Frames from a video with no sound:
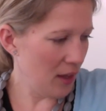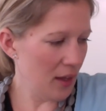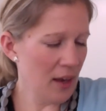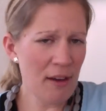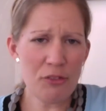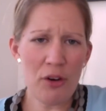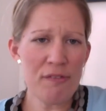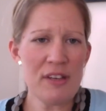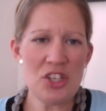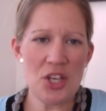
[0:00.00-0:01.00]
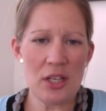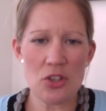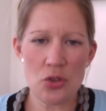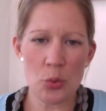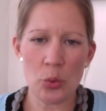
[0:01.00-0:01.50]
And after I finished that
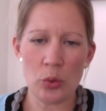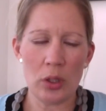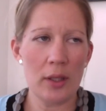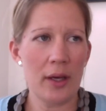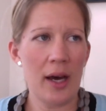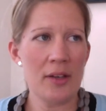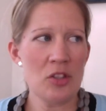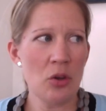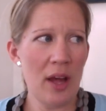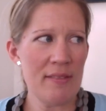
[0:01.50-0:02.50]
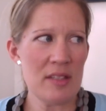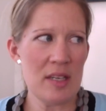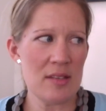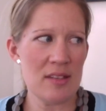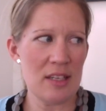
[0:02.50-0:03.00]
shawl, I did not have a
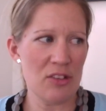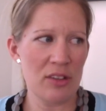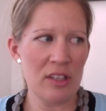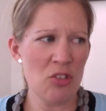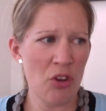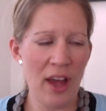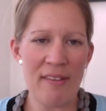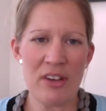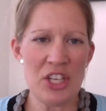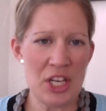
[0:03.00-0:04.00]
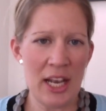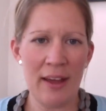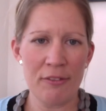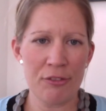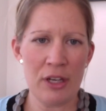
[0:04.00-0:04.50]
test knit, so I did not have a
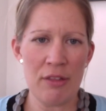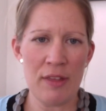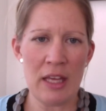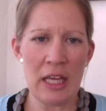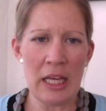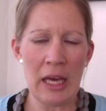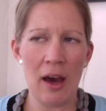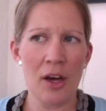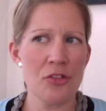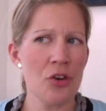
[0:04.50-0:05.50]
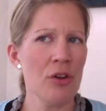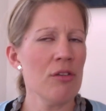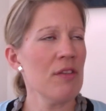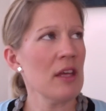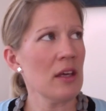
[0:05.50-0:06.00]
deadline for anything. I
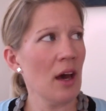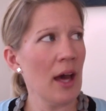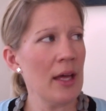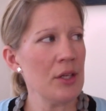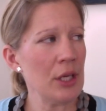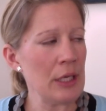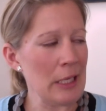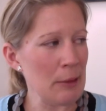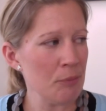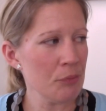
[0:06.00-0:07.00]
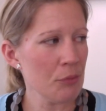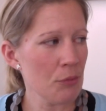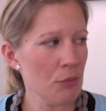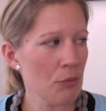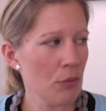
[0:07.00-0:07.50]
don't think I had any
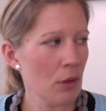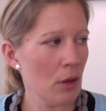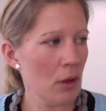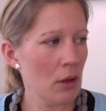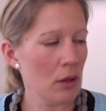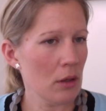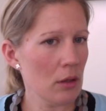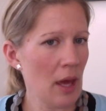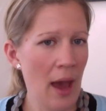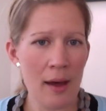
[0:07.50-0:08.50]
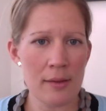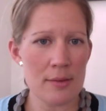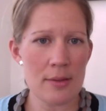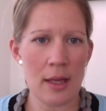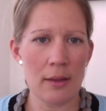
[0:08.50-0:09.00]

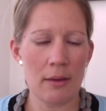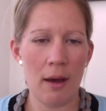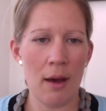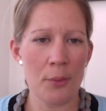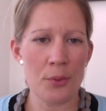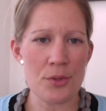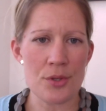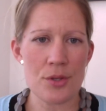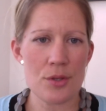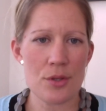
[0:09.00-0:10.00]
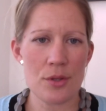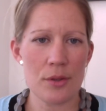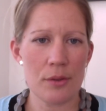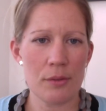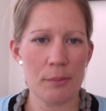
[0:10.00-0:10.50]
cows that I was
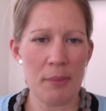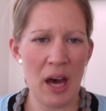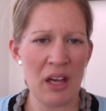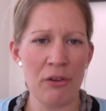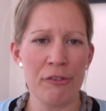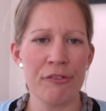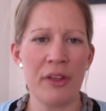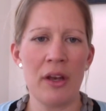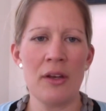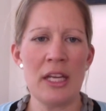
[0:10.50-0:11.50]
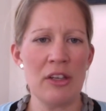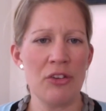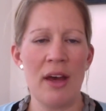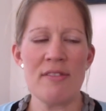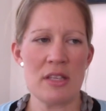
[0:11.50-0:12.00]
part of that I needed
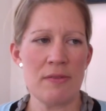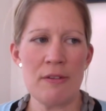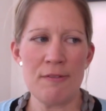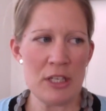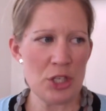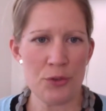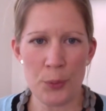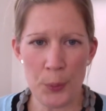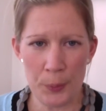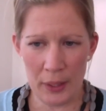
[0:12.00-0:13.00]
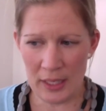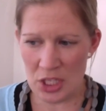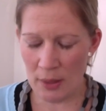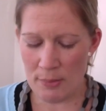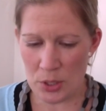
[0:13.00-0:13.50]
to have something finished for
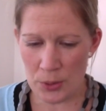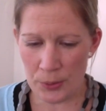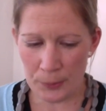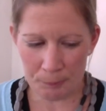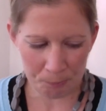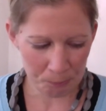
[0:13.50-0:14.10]
anytime soon.